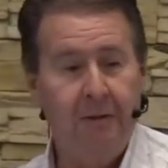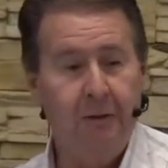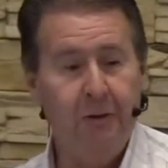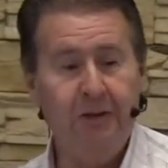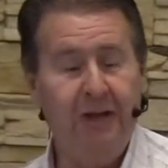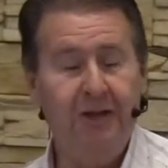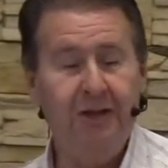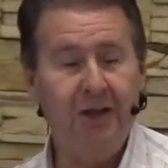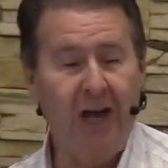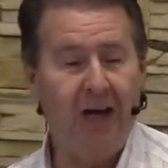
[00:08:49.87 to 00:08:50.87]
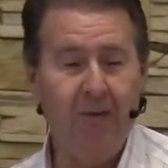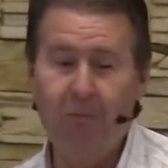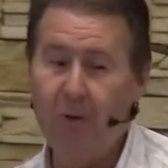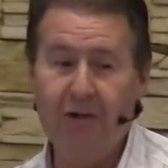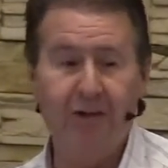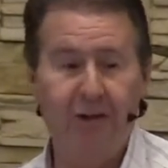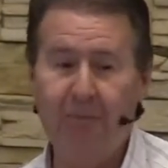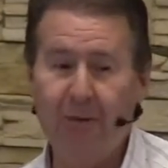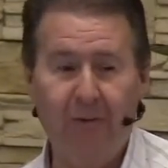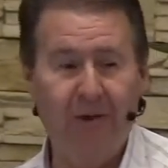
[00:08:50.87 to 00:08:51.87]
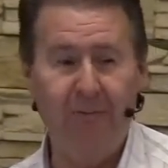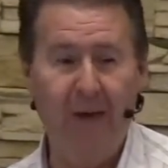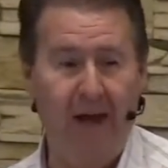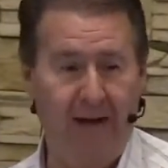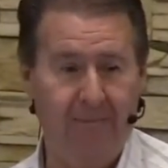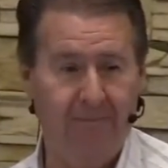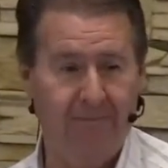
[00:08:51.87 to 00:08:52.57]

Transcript: You see, Jacob wasn't a perfect man.